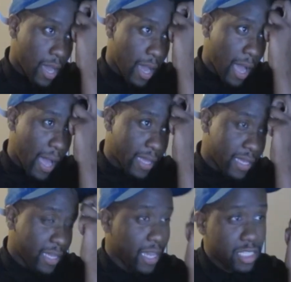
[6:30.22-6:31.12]
I can
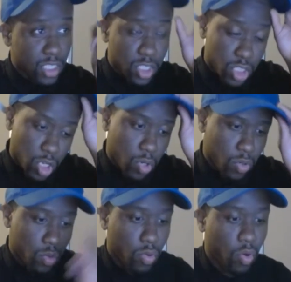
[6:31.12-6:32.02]
catch a show
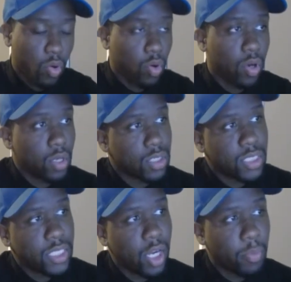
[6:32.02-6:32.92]
or
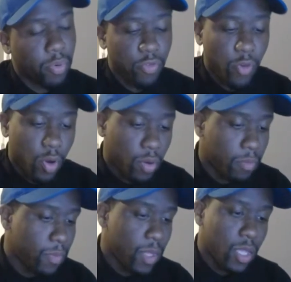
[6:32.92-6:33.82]
see her perform.
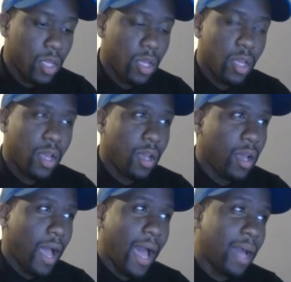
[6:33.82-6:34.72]

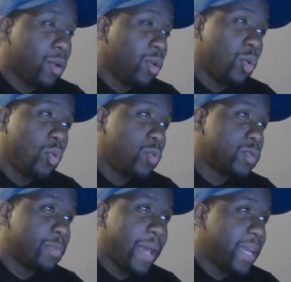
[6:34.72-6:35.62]
I don't know who's
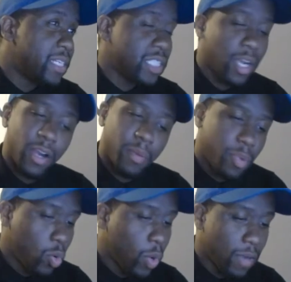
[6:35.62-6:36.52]
managing her, but
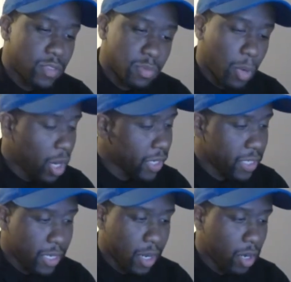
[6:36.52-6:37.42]
whoever's
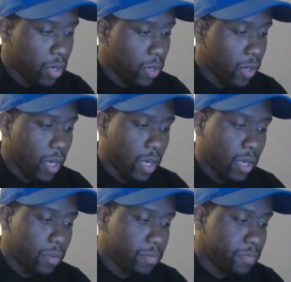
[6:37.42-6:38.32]
marketing her,
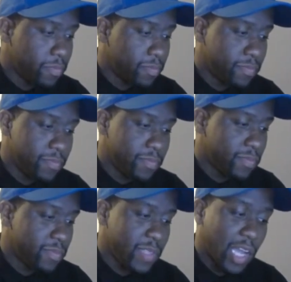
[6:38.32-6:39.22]
y'all
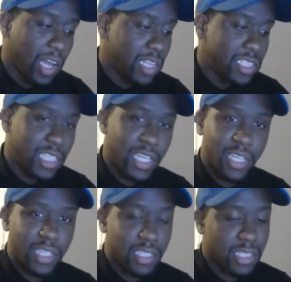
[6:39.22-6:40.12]
are
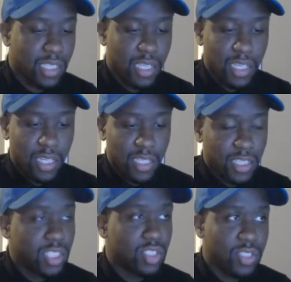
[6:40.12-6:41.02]
genius.
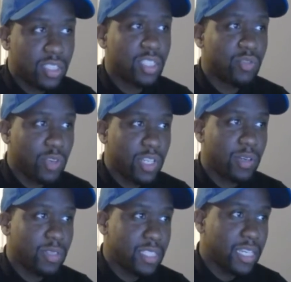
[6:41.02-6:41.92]
She's really
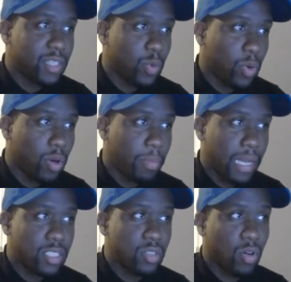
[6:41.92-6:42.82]
gonna take the world by
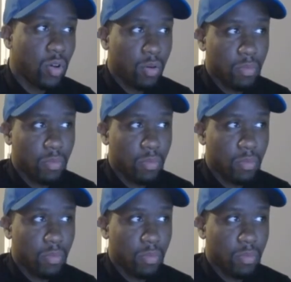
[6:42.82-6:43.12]
storm.